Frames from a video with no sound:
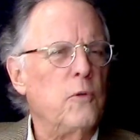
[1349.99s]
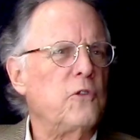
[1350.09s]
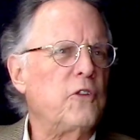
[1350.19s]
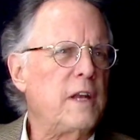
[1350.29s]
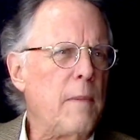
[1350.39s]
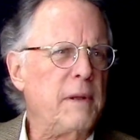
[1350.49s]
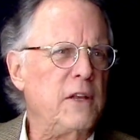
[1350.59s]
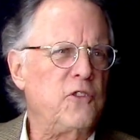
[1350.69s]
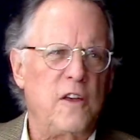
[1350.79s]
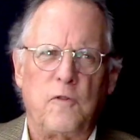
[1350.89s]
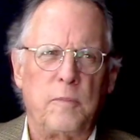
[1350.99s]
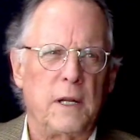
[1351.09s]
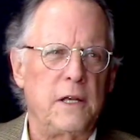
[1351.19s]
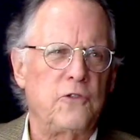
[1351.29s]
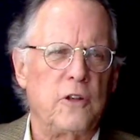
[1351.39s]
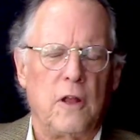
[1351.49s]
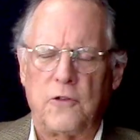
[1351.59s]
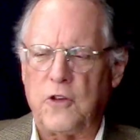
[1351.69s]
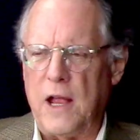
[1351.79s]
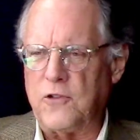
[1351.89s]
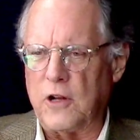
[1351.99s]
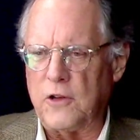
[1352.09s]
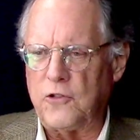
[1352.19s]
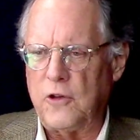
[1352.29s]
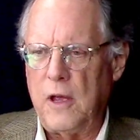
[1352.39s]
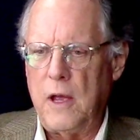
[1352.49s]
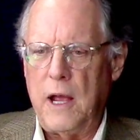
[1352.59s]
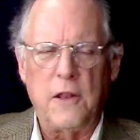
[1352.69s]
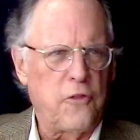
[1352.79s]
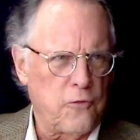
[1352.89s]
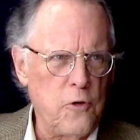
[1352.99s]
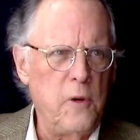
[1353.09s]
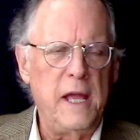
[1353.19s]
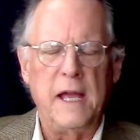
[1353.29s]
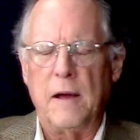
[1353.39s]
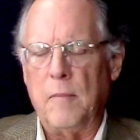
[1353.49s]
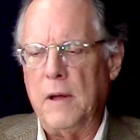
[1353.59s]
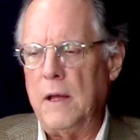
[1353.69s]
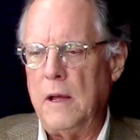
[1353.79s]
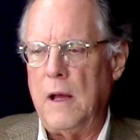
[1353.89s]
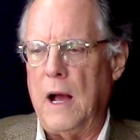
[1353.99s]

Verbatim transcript: who was the deputy chief of police in Los Angeles, and through him,